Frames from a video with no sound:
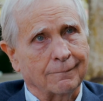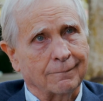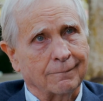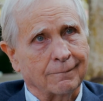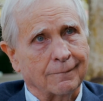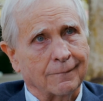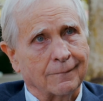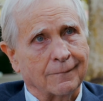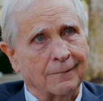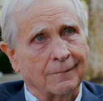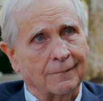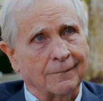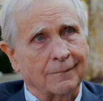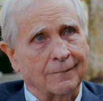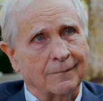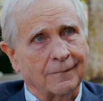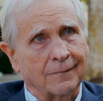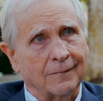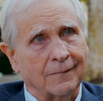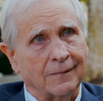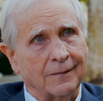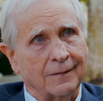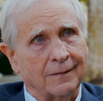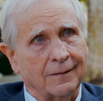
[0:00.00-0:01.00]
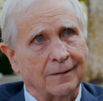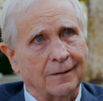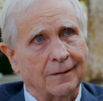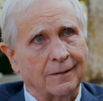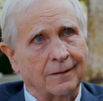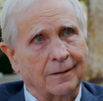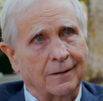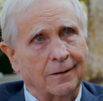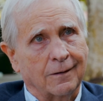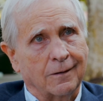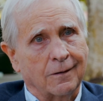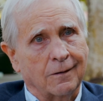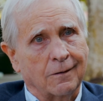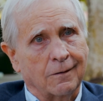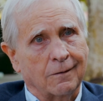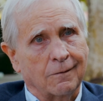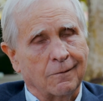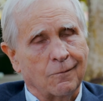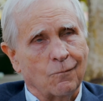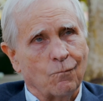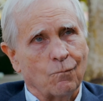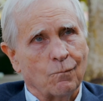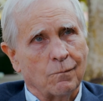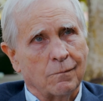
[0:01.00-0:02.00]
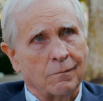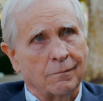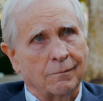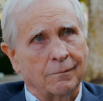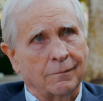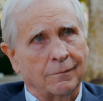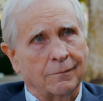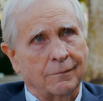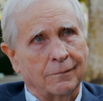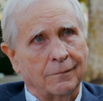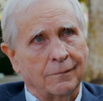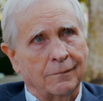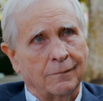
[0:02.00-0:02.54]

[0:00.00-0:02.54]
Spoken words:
Nothing is said.